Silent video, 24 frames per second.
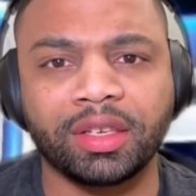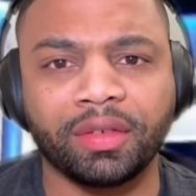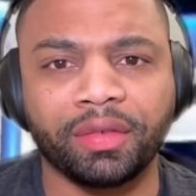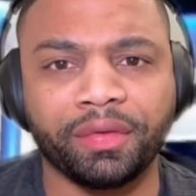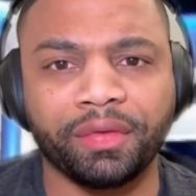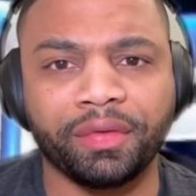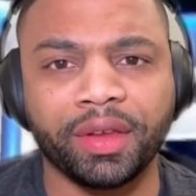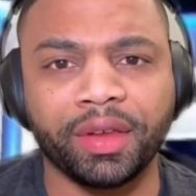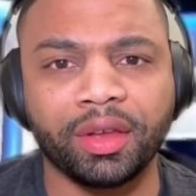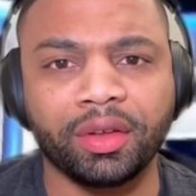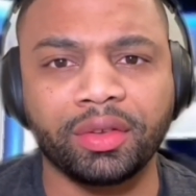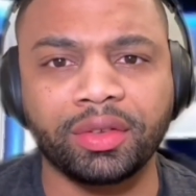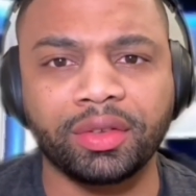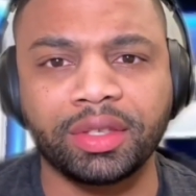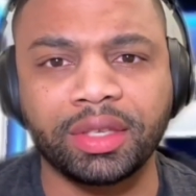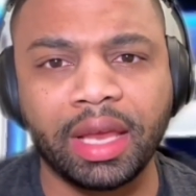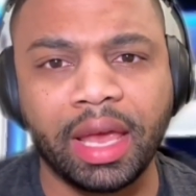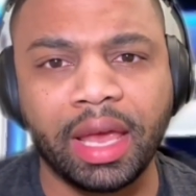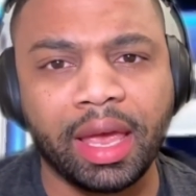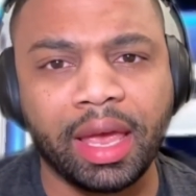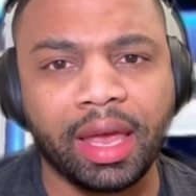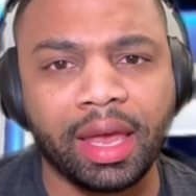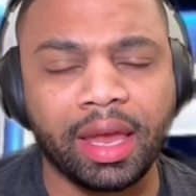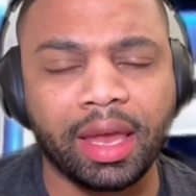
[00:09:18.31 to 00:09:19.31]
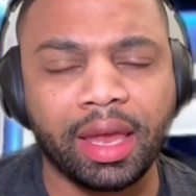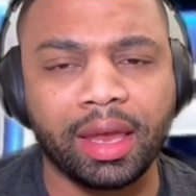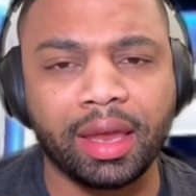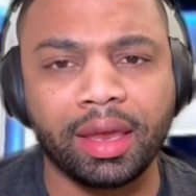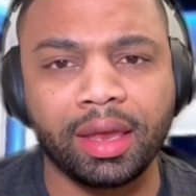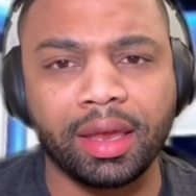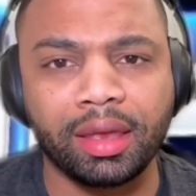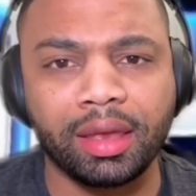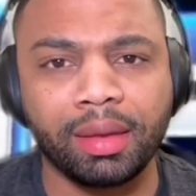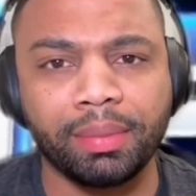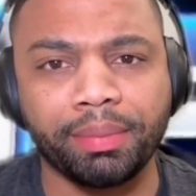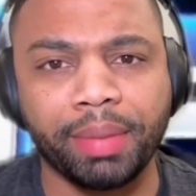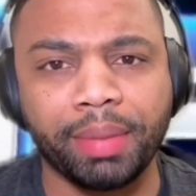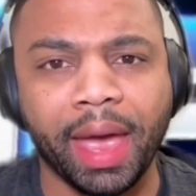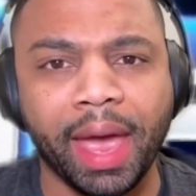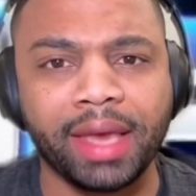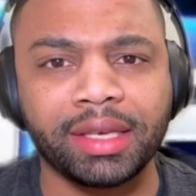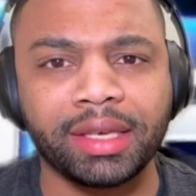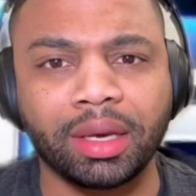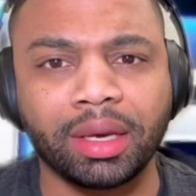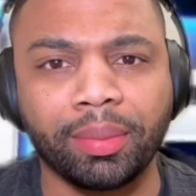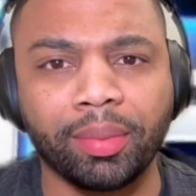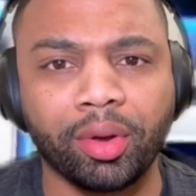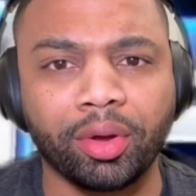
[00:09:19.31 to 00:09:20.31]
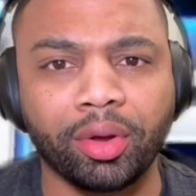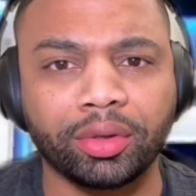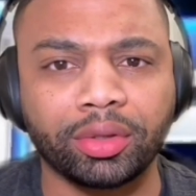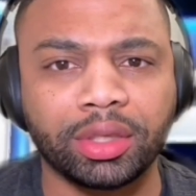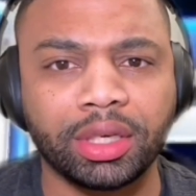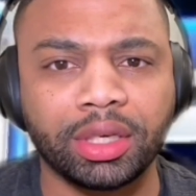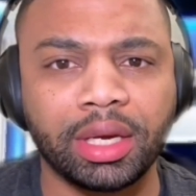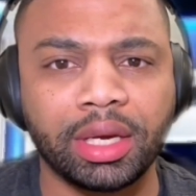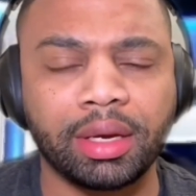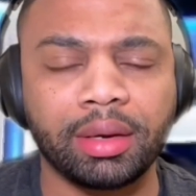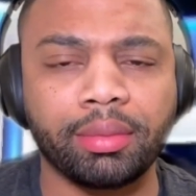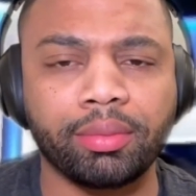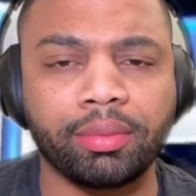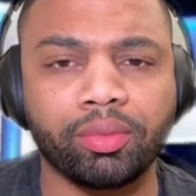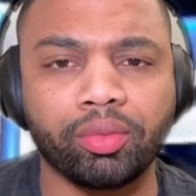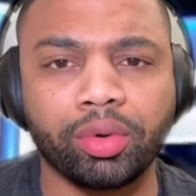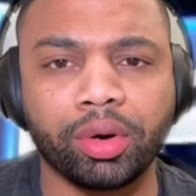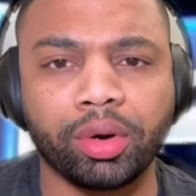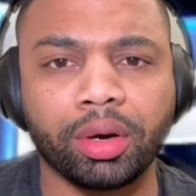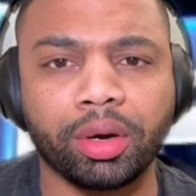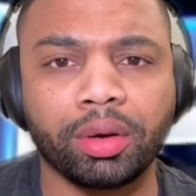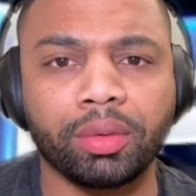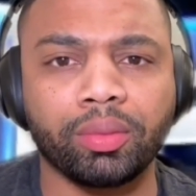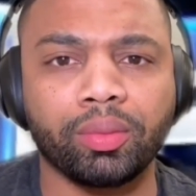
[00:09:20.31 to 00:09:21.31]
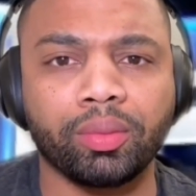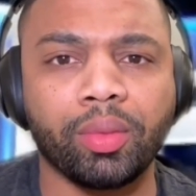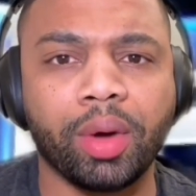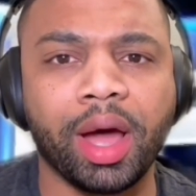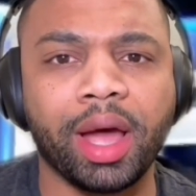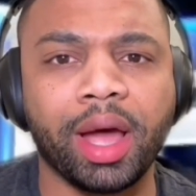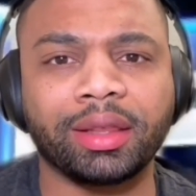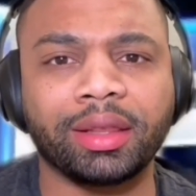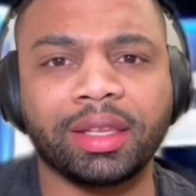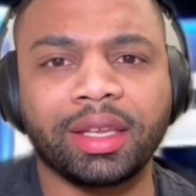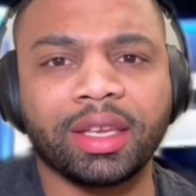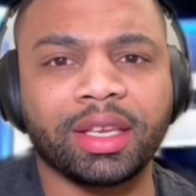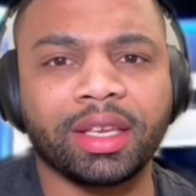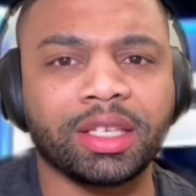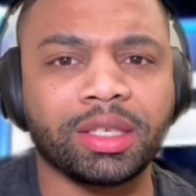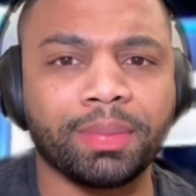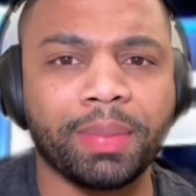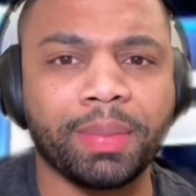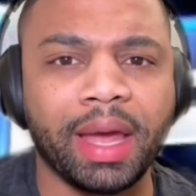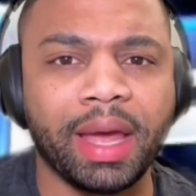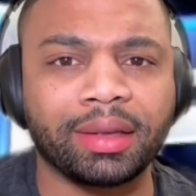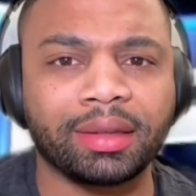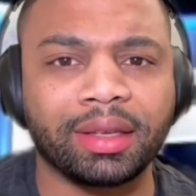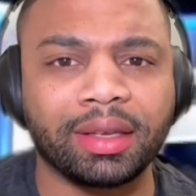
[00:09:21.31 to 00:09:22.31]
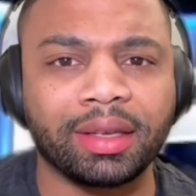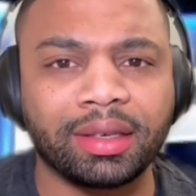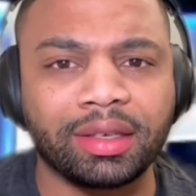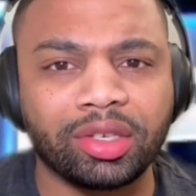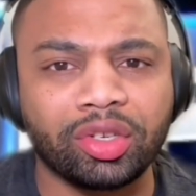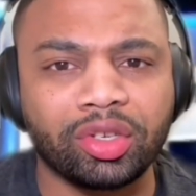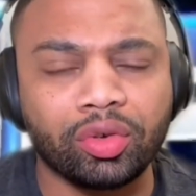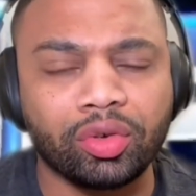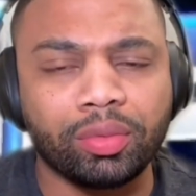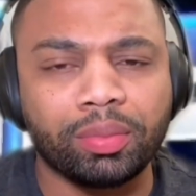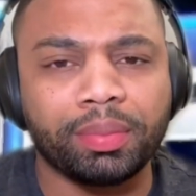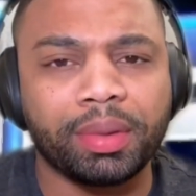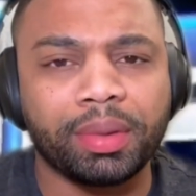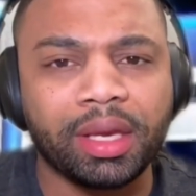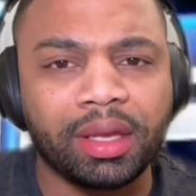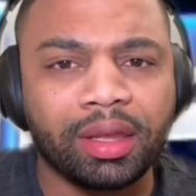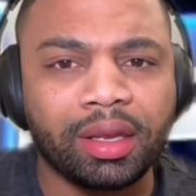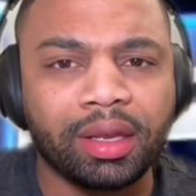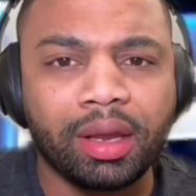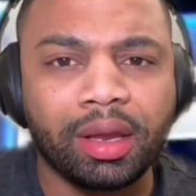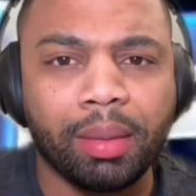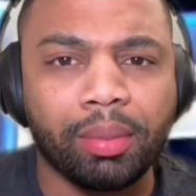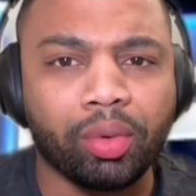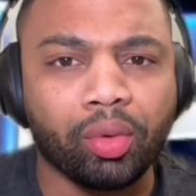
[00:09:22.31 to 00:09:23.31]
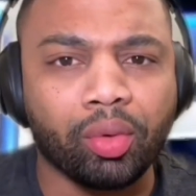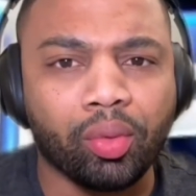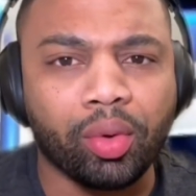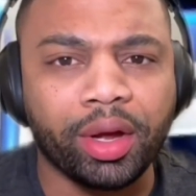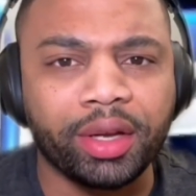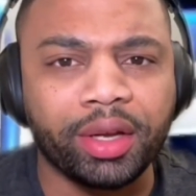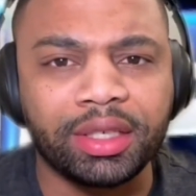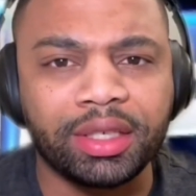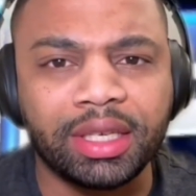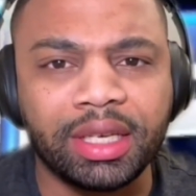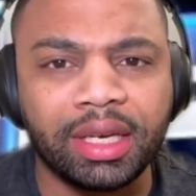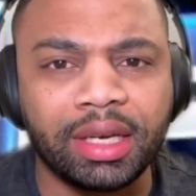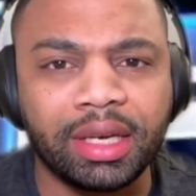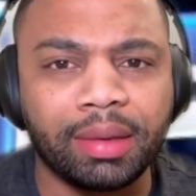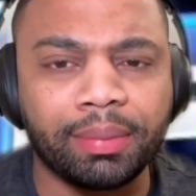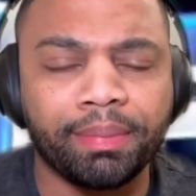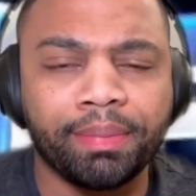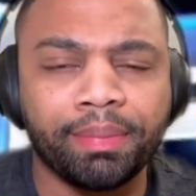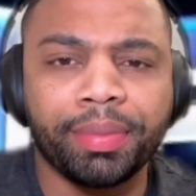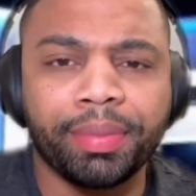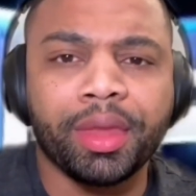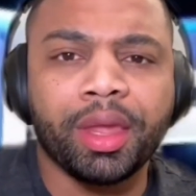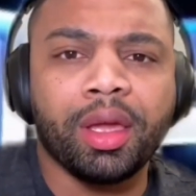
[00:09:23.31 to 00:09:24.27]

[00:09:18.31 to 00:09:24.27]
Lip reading: fields a basketball team, we're widely expected to be the number one team.